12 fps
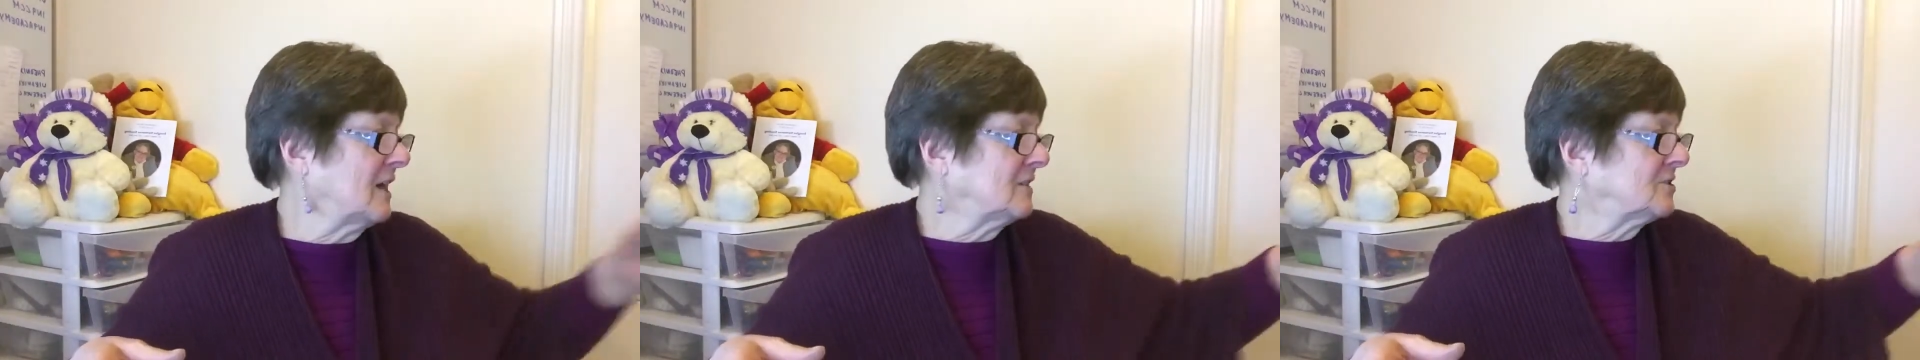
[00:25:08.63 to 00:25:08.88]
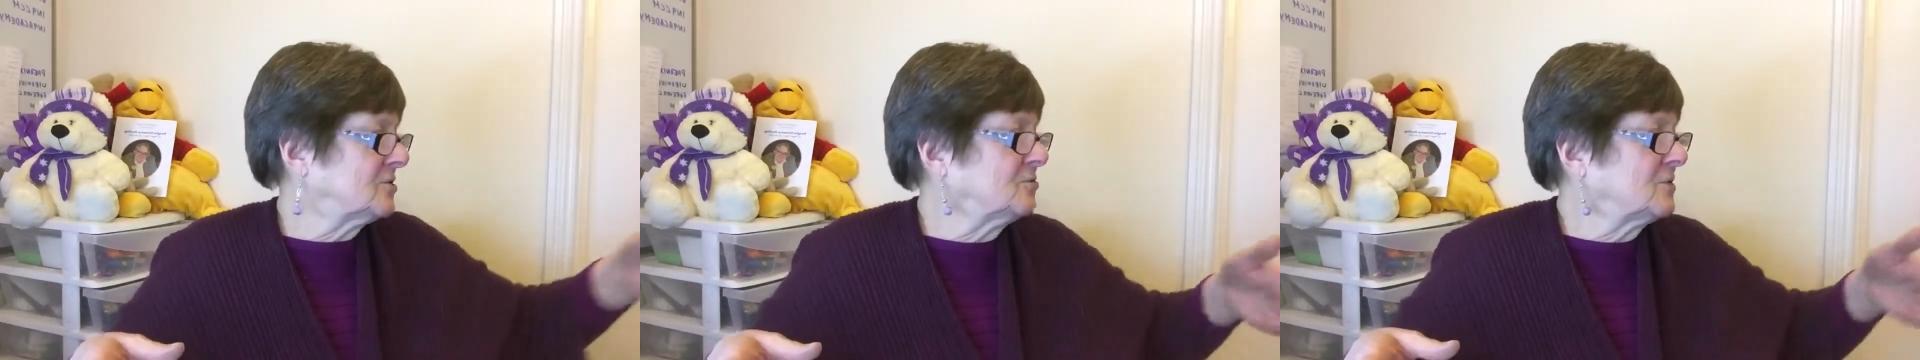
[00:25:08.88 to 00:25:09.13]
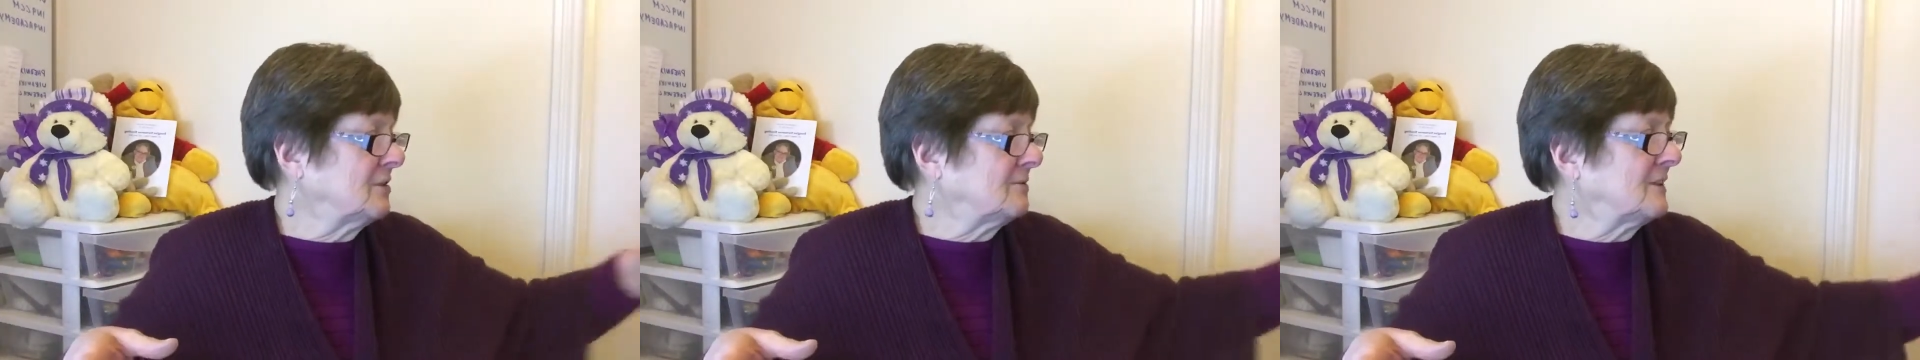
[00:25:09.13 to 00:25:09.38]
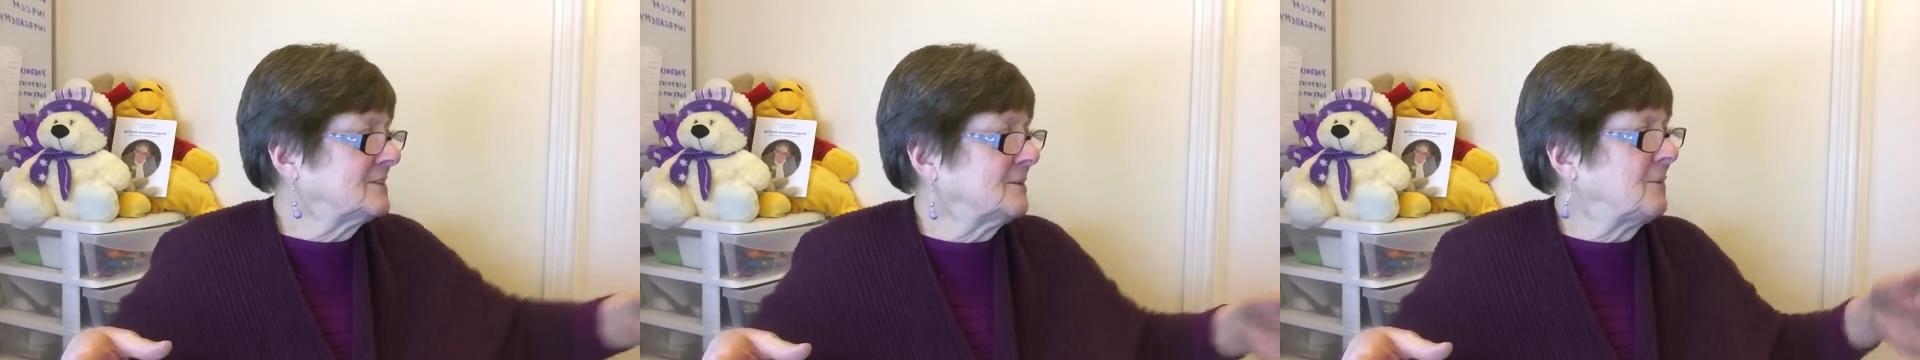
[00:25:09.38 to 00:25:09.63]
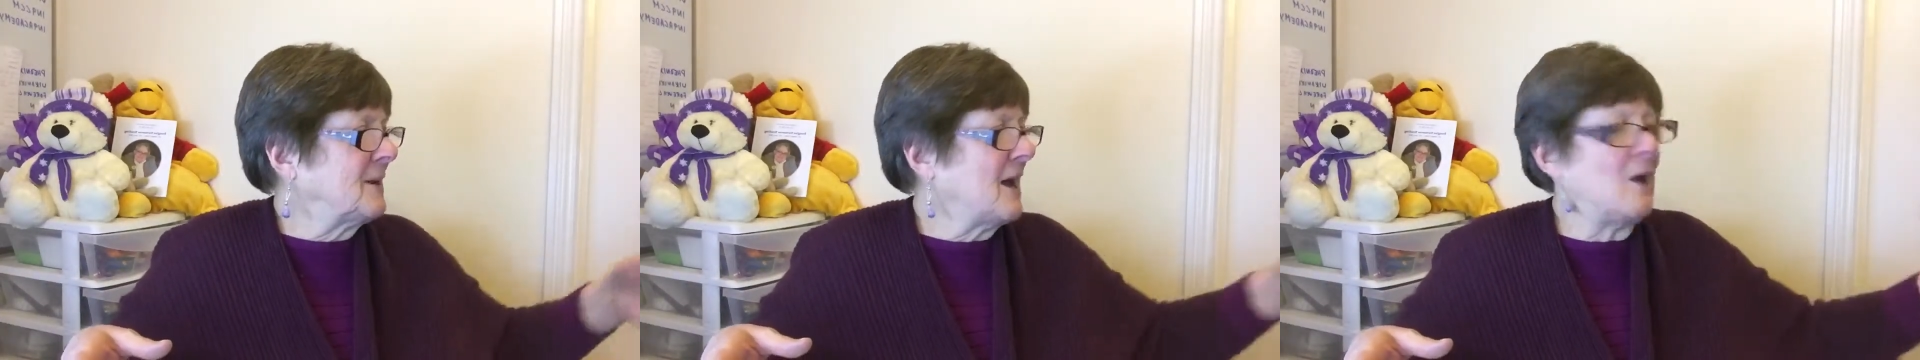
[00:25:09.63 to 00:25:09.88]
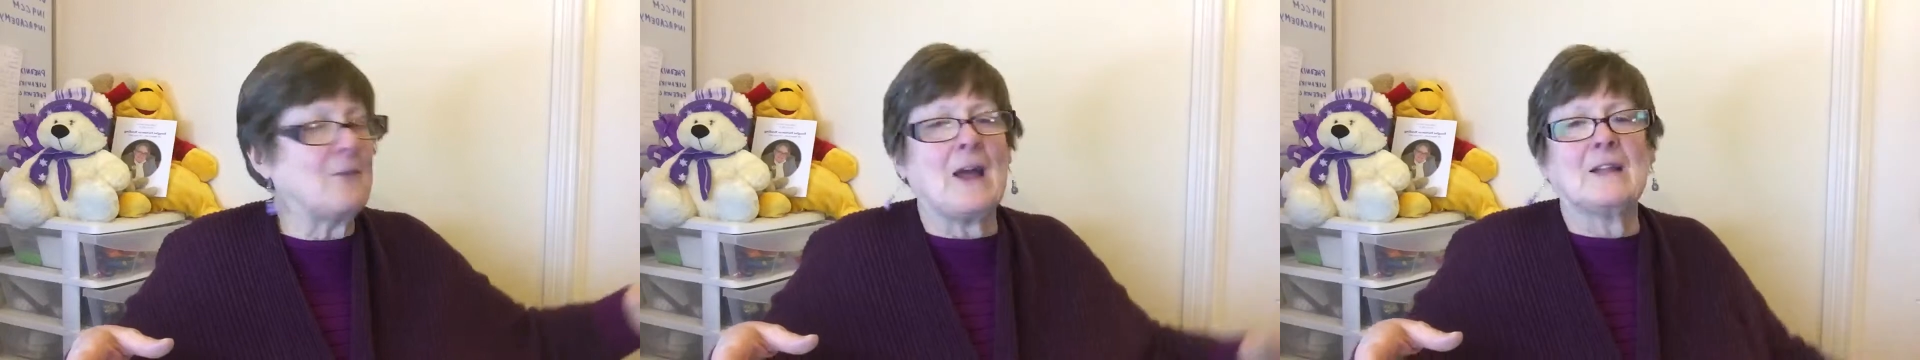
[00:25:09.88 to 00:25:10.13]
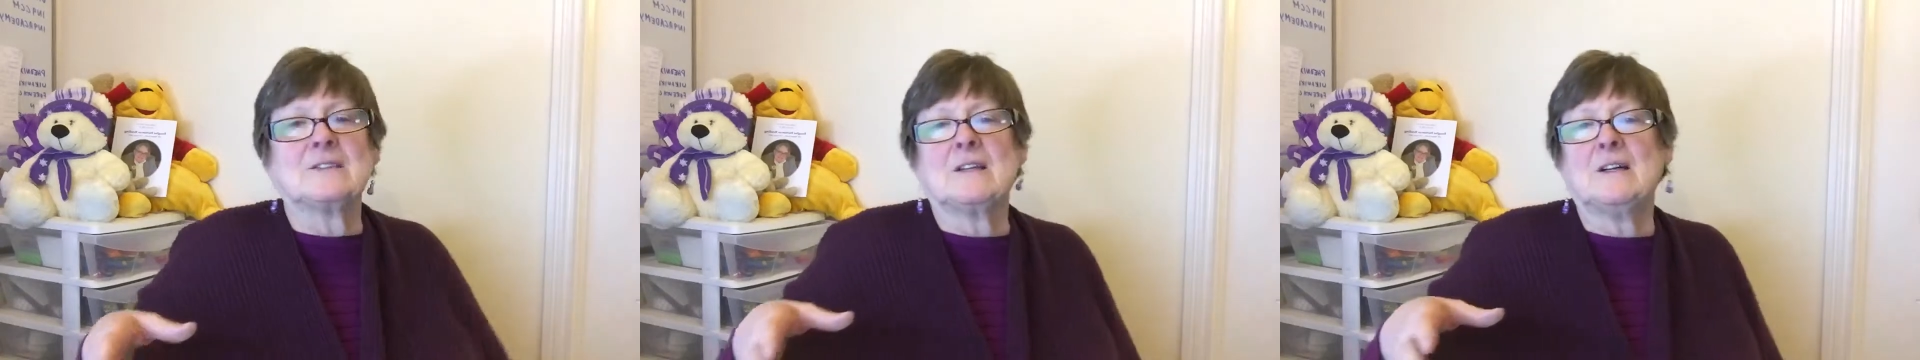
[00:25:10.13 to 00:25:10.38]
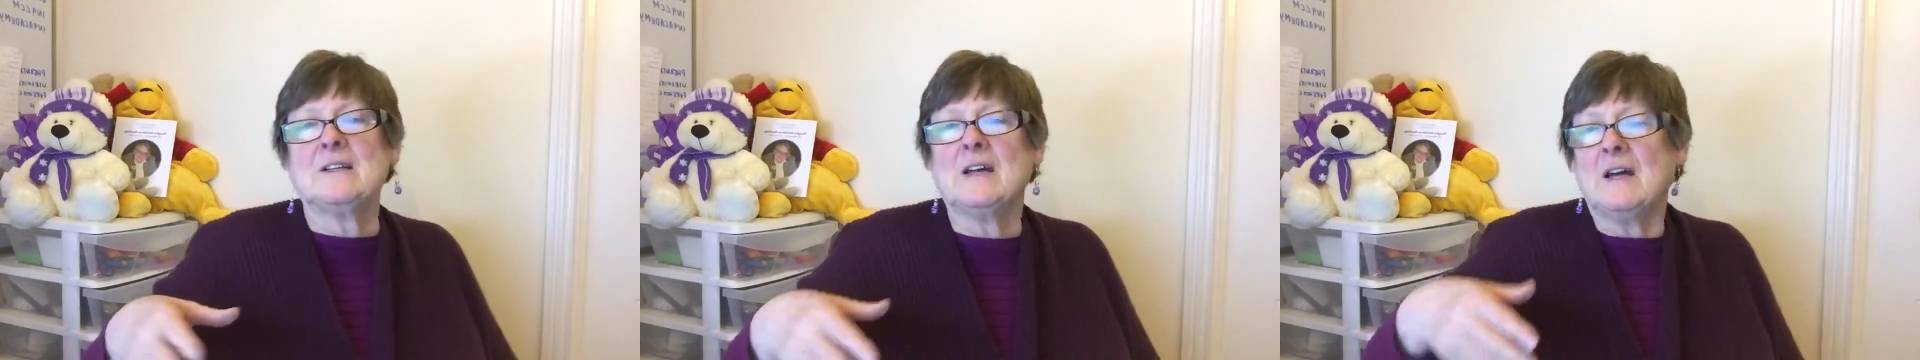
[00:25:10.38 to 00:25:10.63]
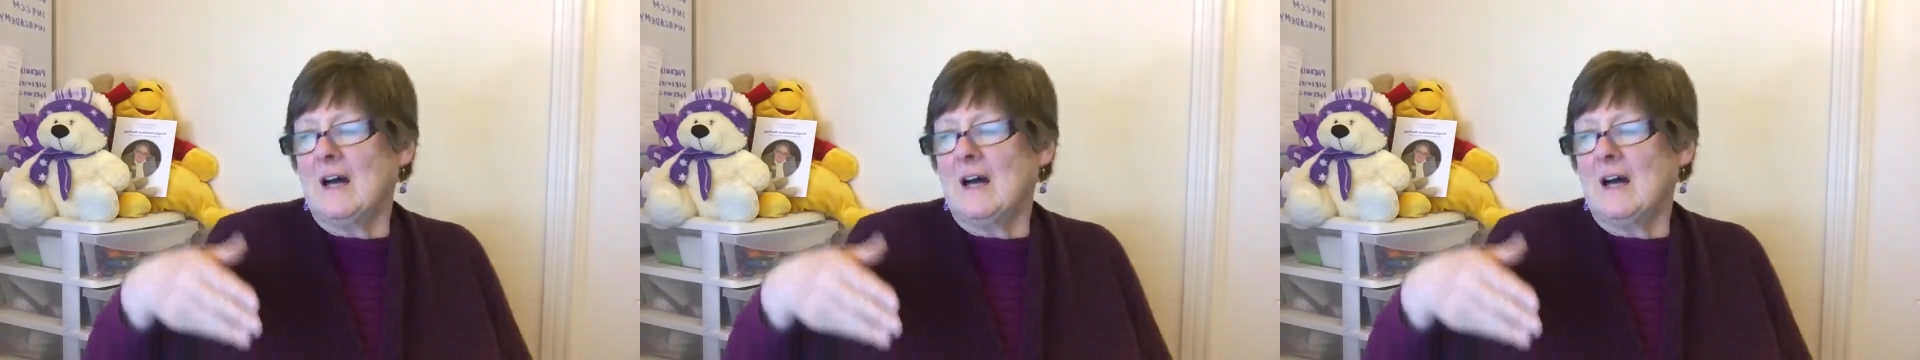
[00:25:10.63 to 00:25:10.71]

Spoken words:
and sorting the recipe out that side.